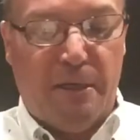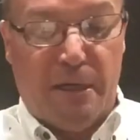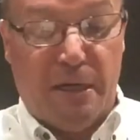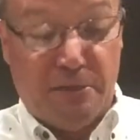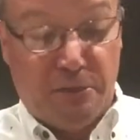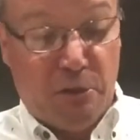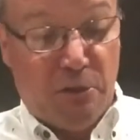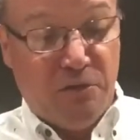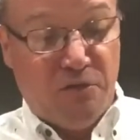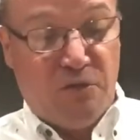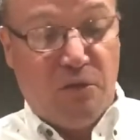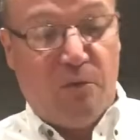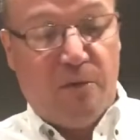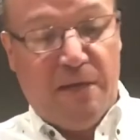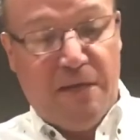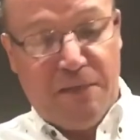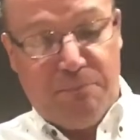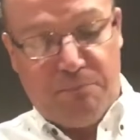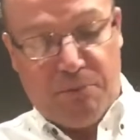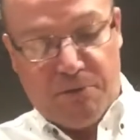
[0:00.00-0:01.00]
It's also
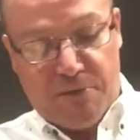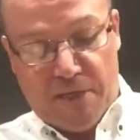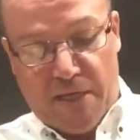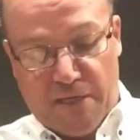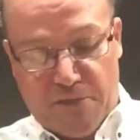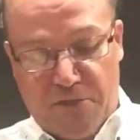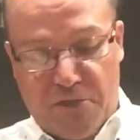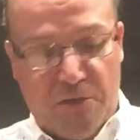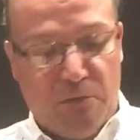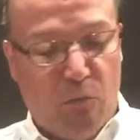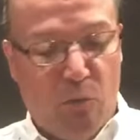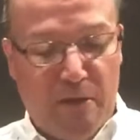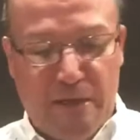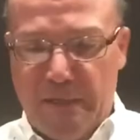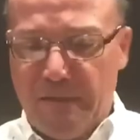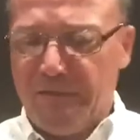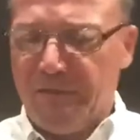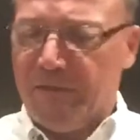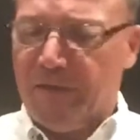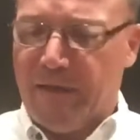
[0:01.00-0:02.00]
heat protection. What
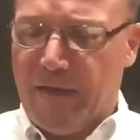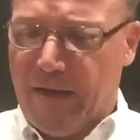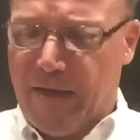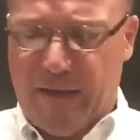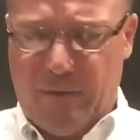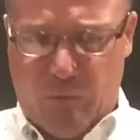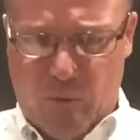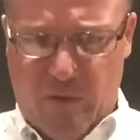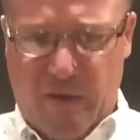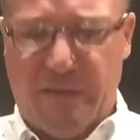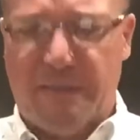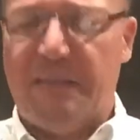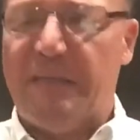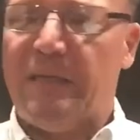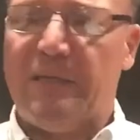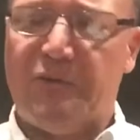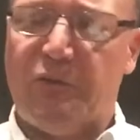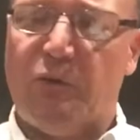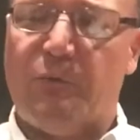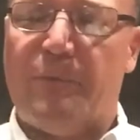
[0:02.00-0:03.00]
else did I want to
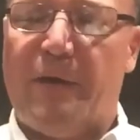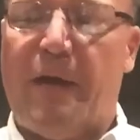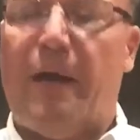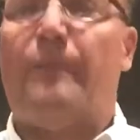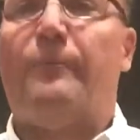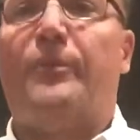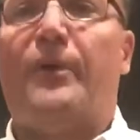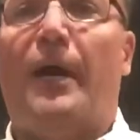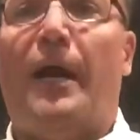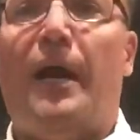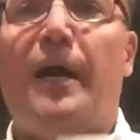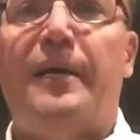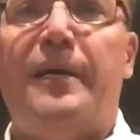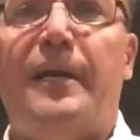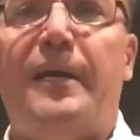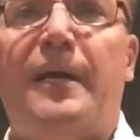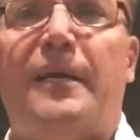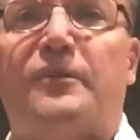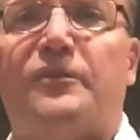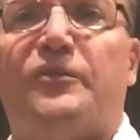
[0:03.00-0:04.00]
tell you about? Ah,
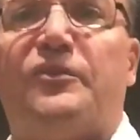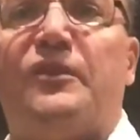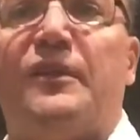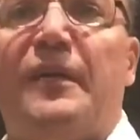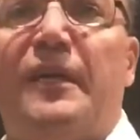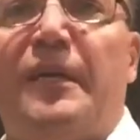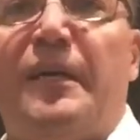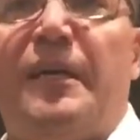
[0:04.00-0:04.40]
yes.